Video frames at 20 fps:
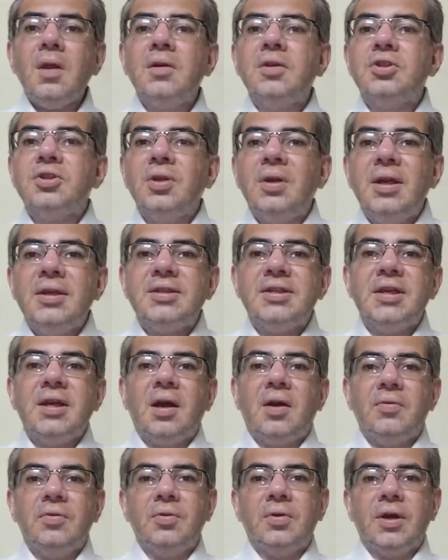So let's see
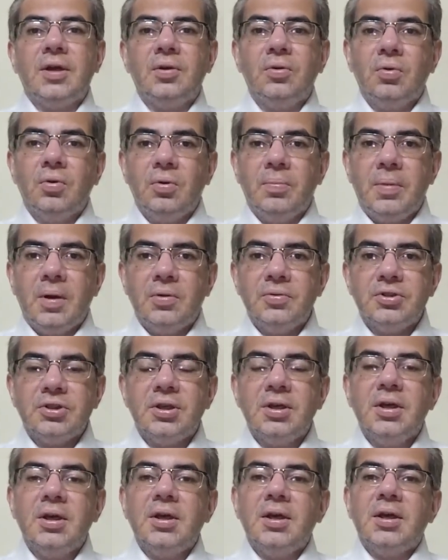how you can go about
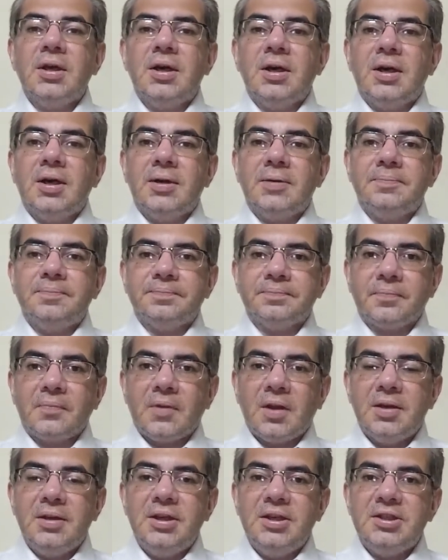
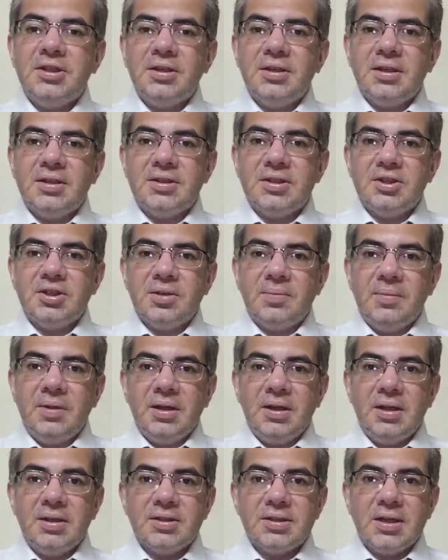teaching decision
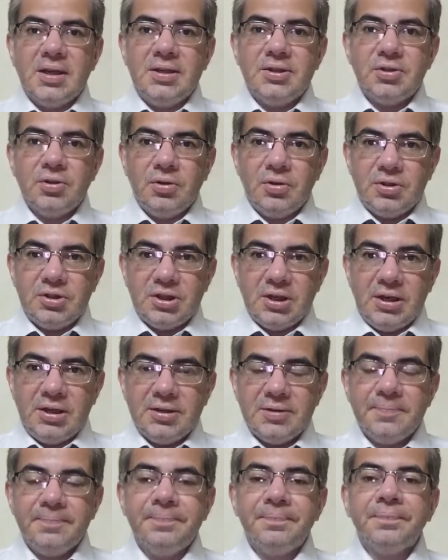making skill to your child.
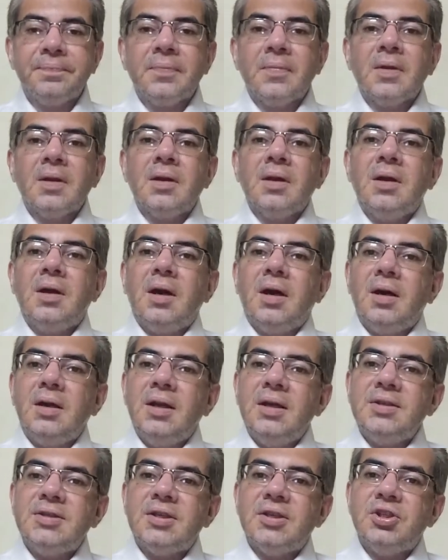
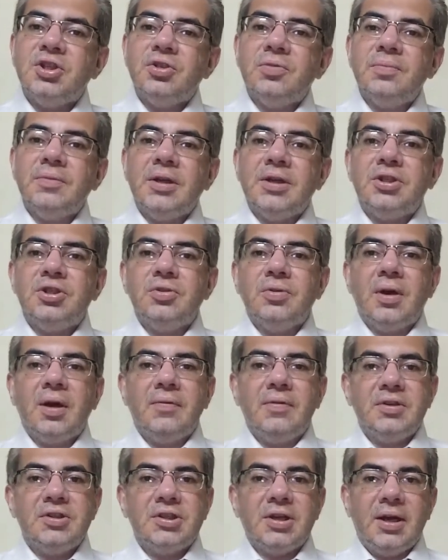Let's assume that you
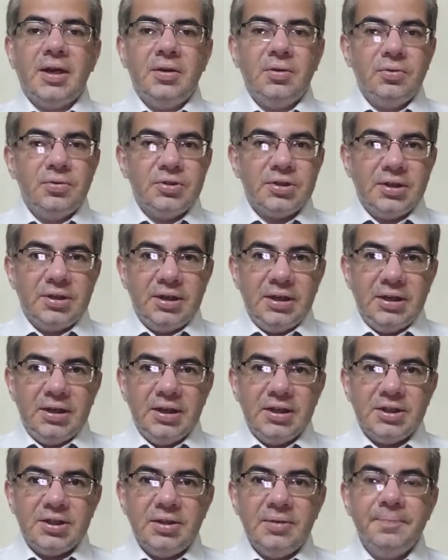have a child who is a
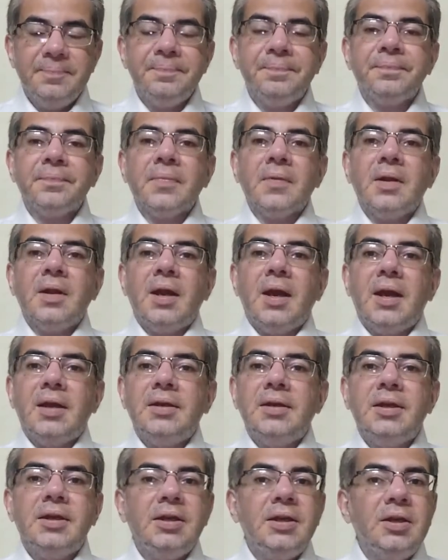teenager
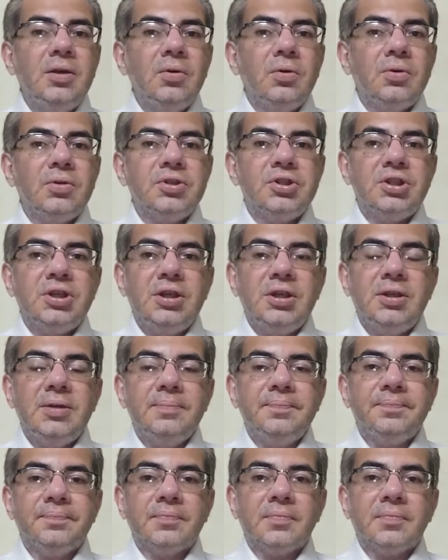and he or she